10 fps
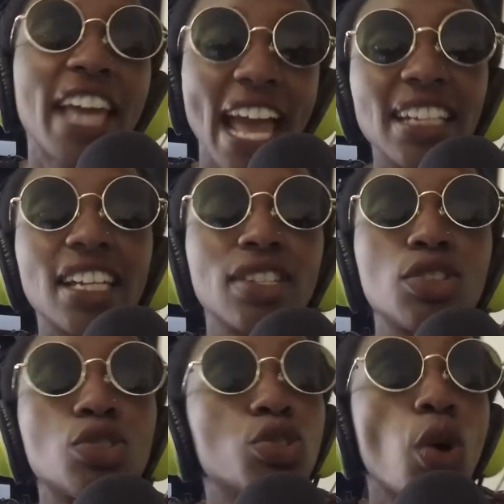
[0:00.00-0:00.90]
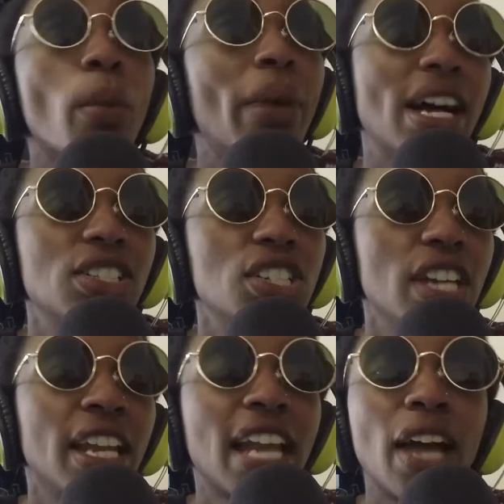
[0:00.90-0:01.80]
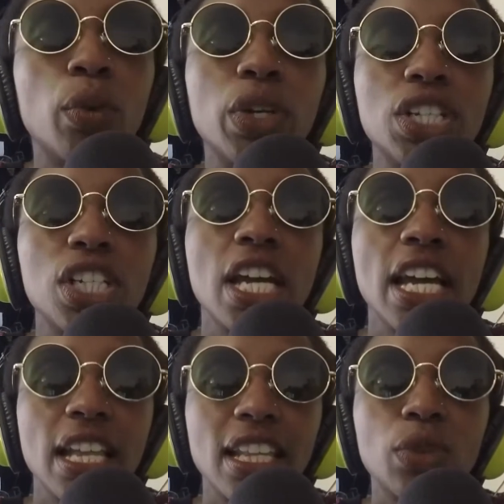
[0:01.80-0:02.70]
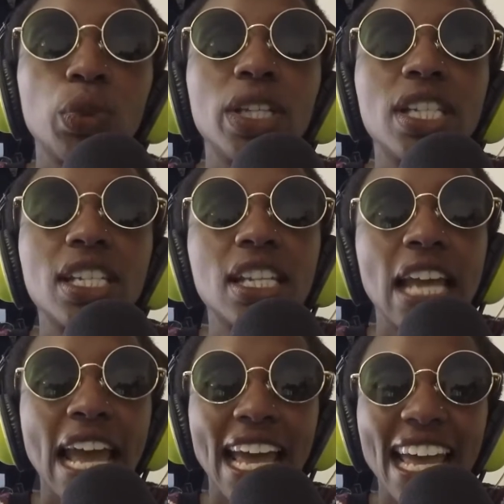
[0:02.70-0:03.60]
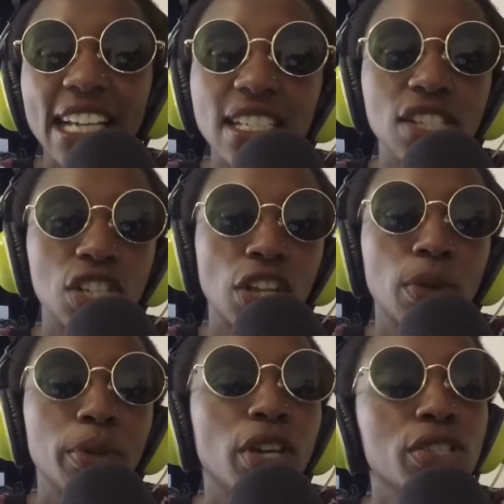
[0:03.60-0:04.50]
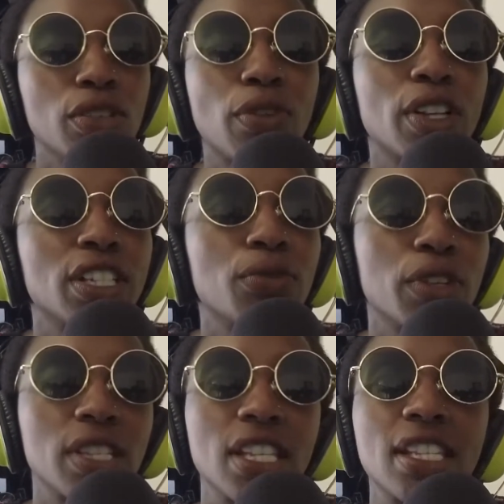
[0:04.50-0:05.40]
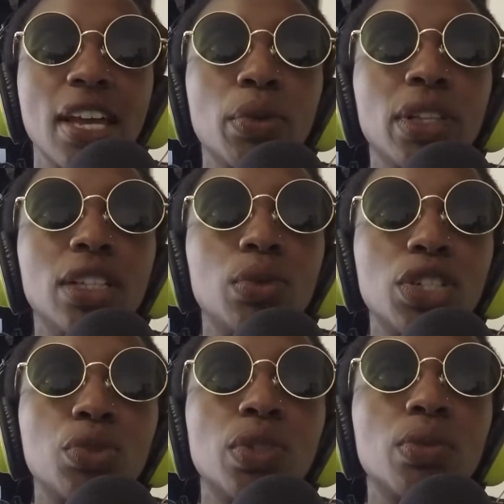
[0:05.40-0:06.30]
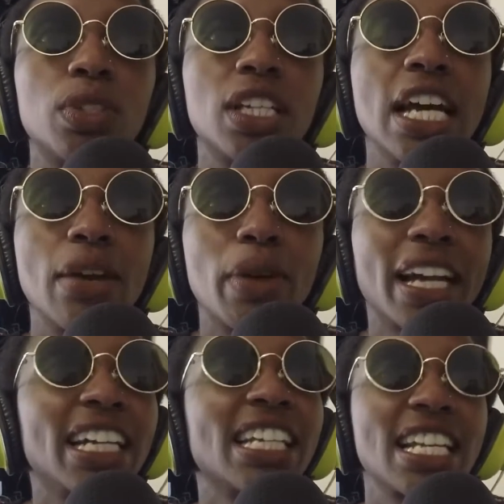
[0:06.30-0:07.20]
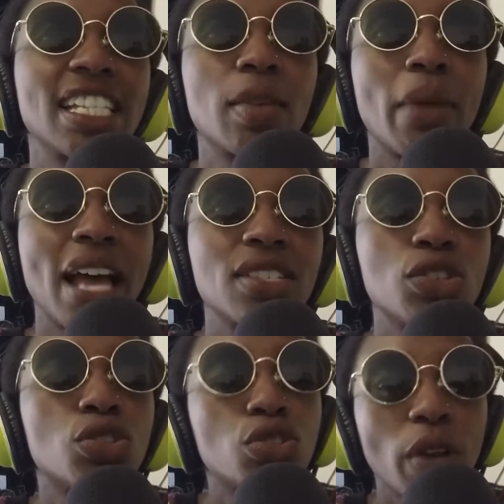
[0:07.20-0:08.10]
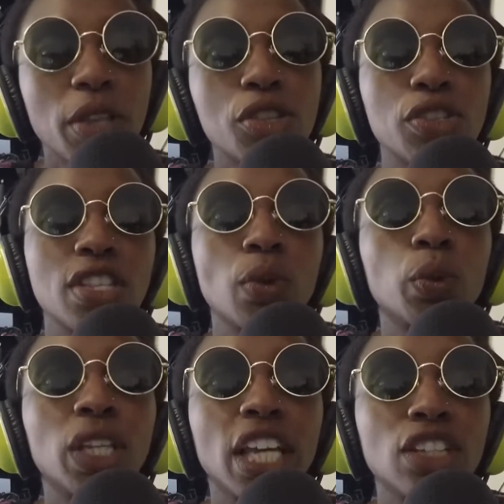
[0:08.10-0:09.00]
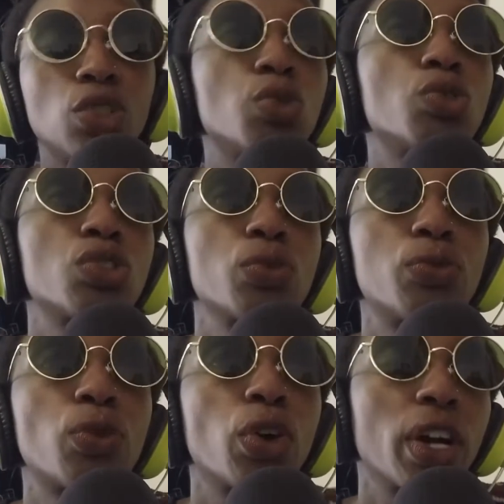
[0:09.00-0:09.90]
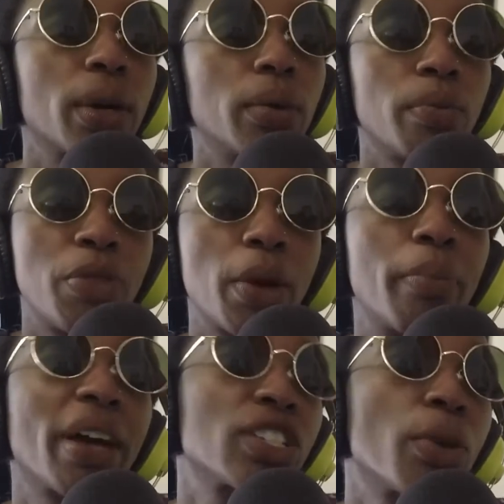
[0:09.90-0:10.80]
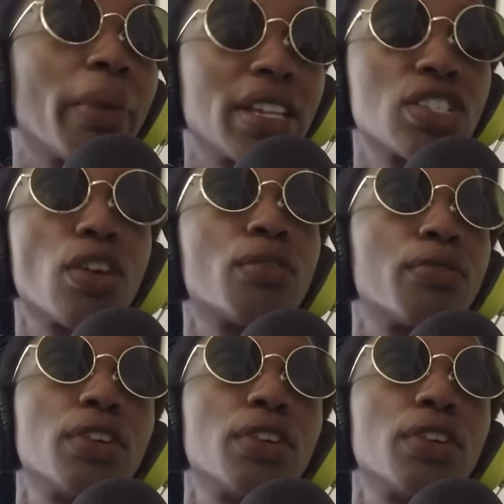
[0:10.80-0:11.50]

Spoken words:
Kenyans so much, and I wish that we didn't hate each other because of our differences. I really wish we would recognize them as strengths that we can use for the betterment of